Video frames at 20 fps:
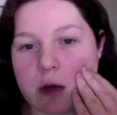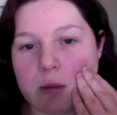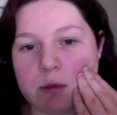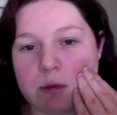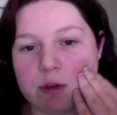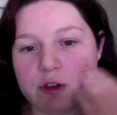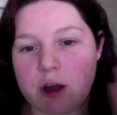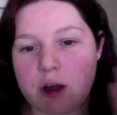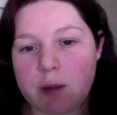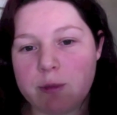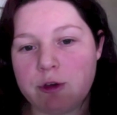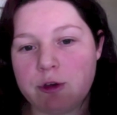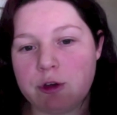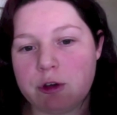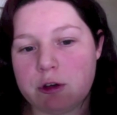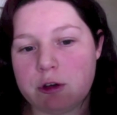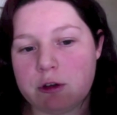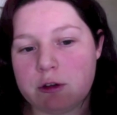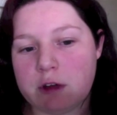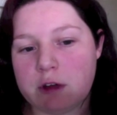
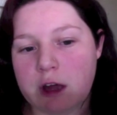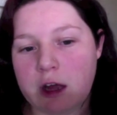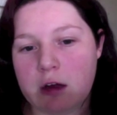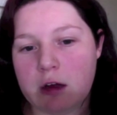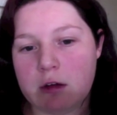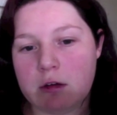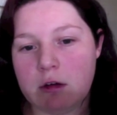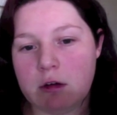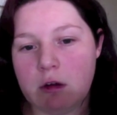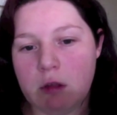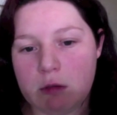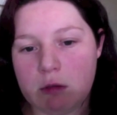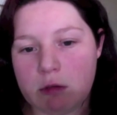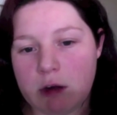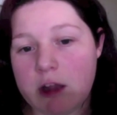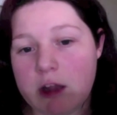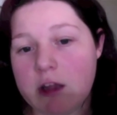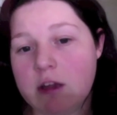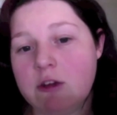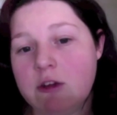Sharpshooter's out on the
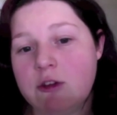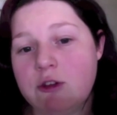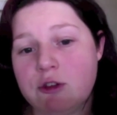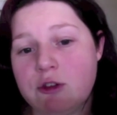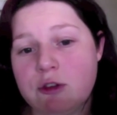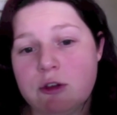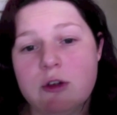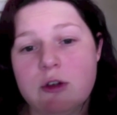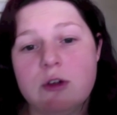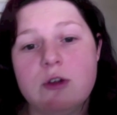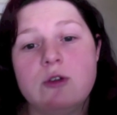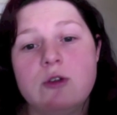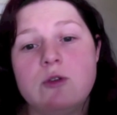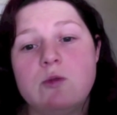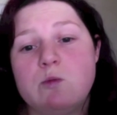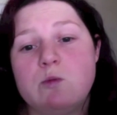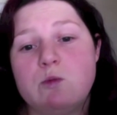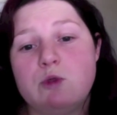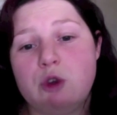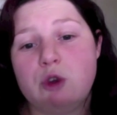range
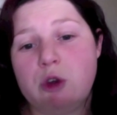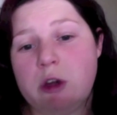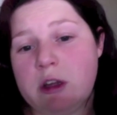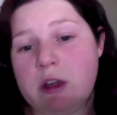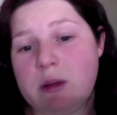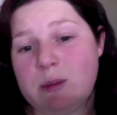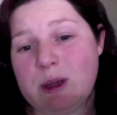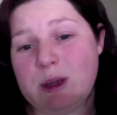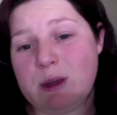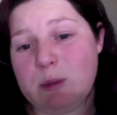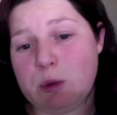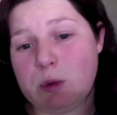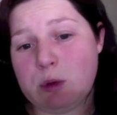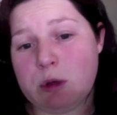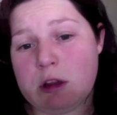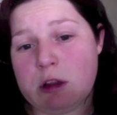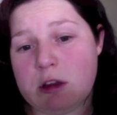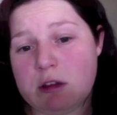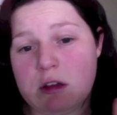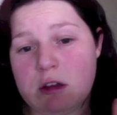shooting people
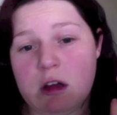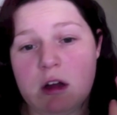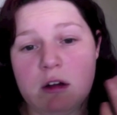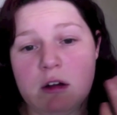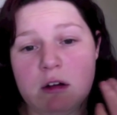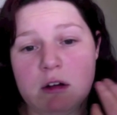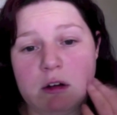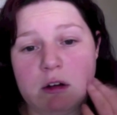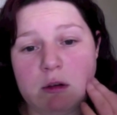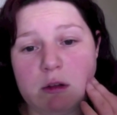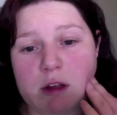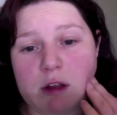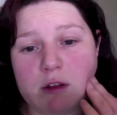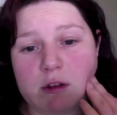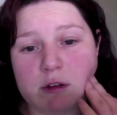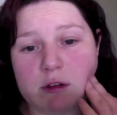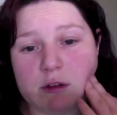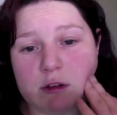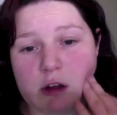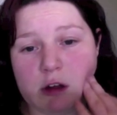in the sun and all that
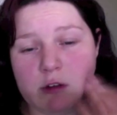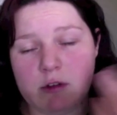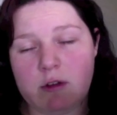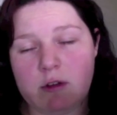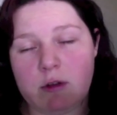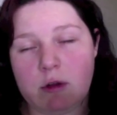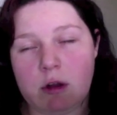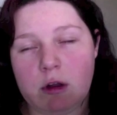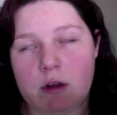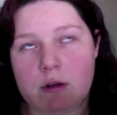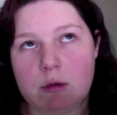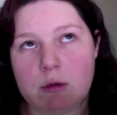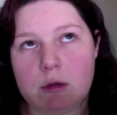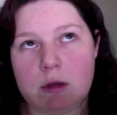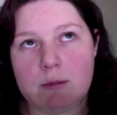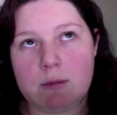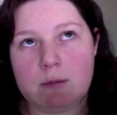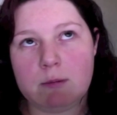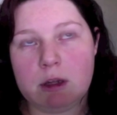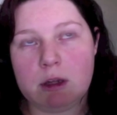sort of stuff, even though he has a
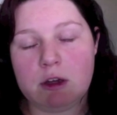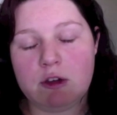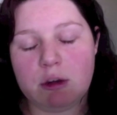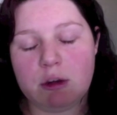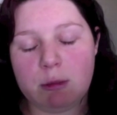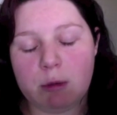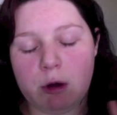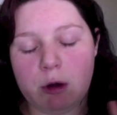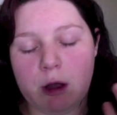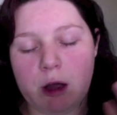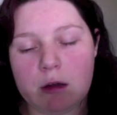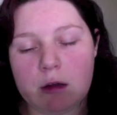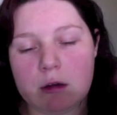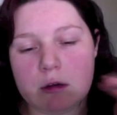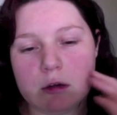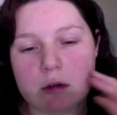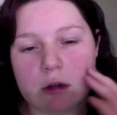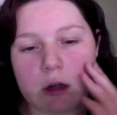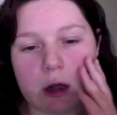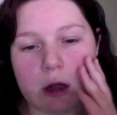really big jumbo hat.
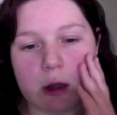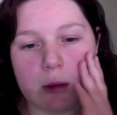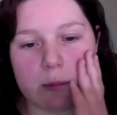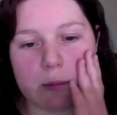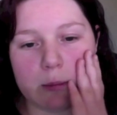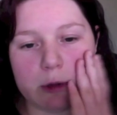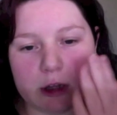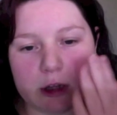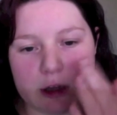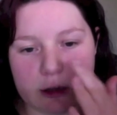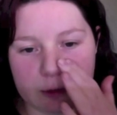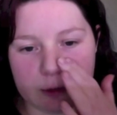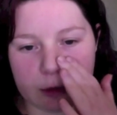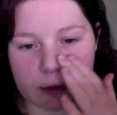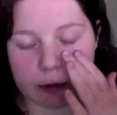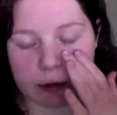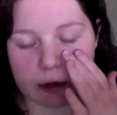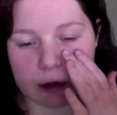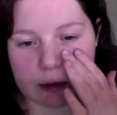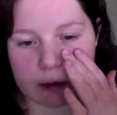But he's
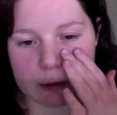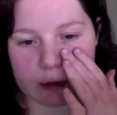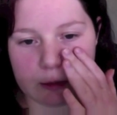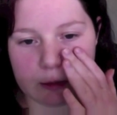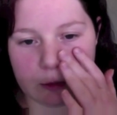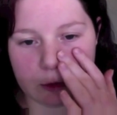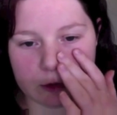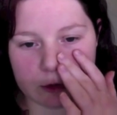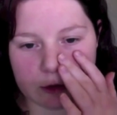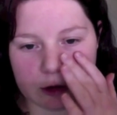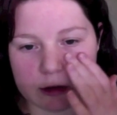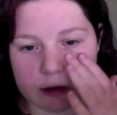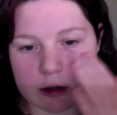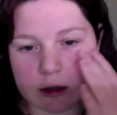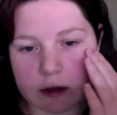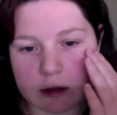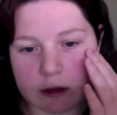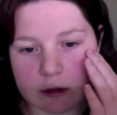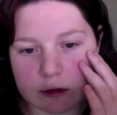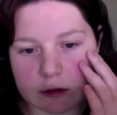probably going to be more
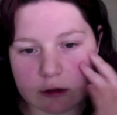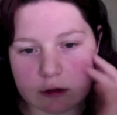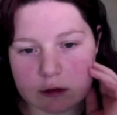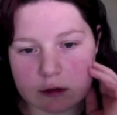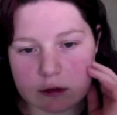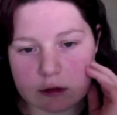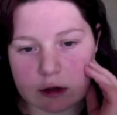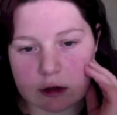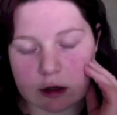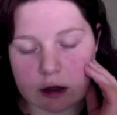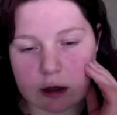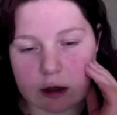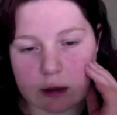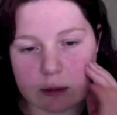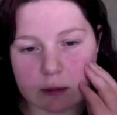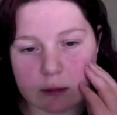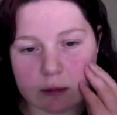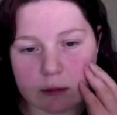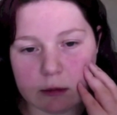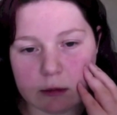sun-kissed
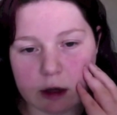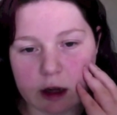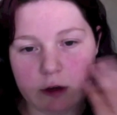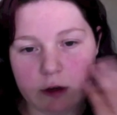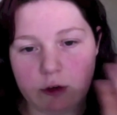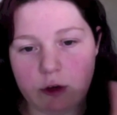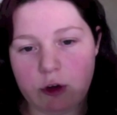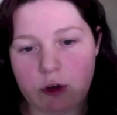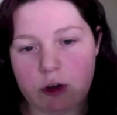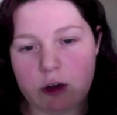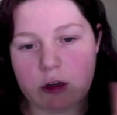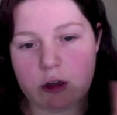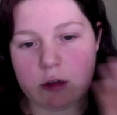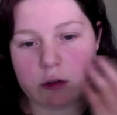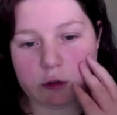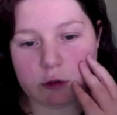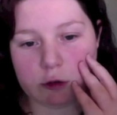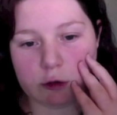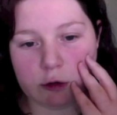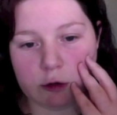and dirty,
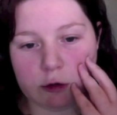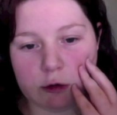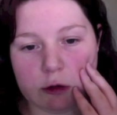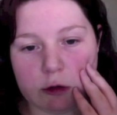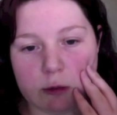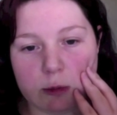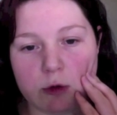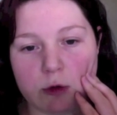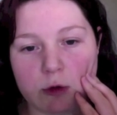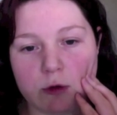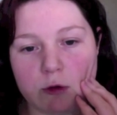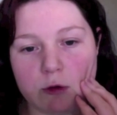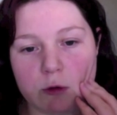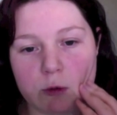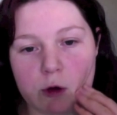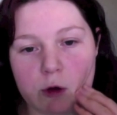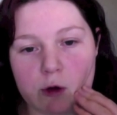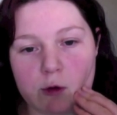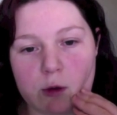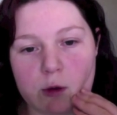so the bronzer
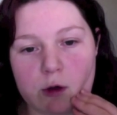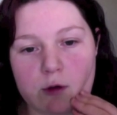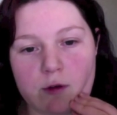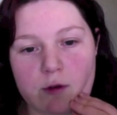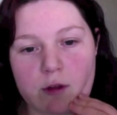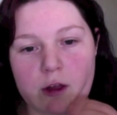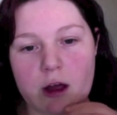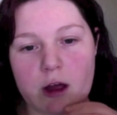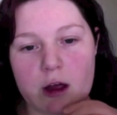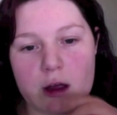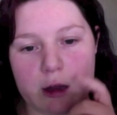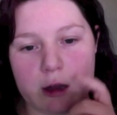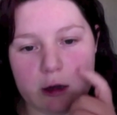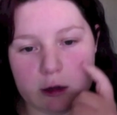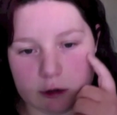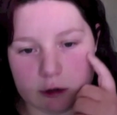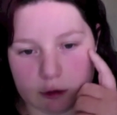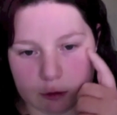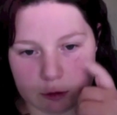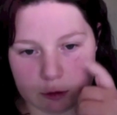works well for that, and
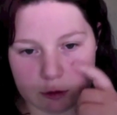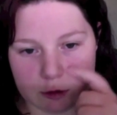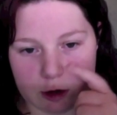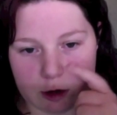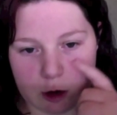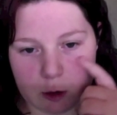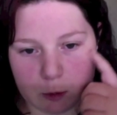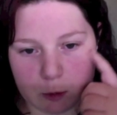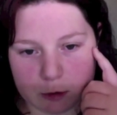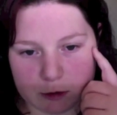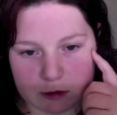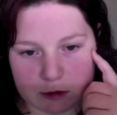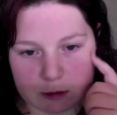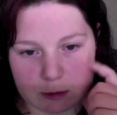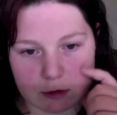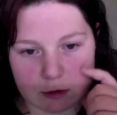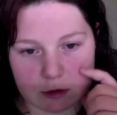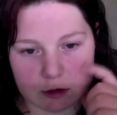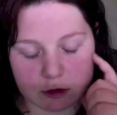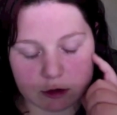it can also help with some
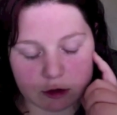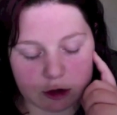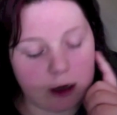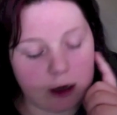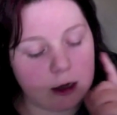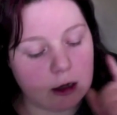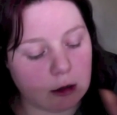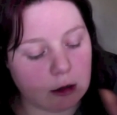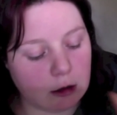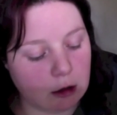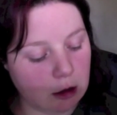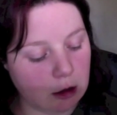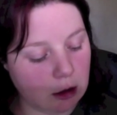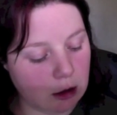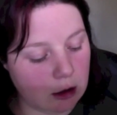of the shading.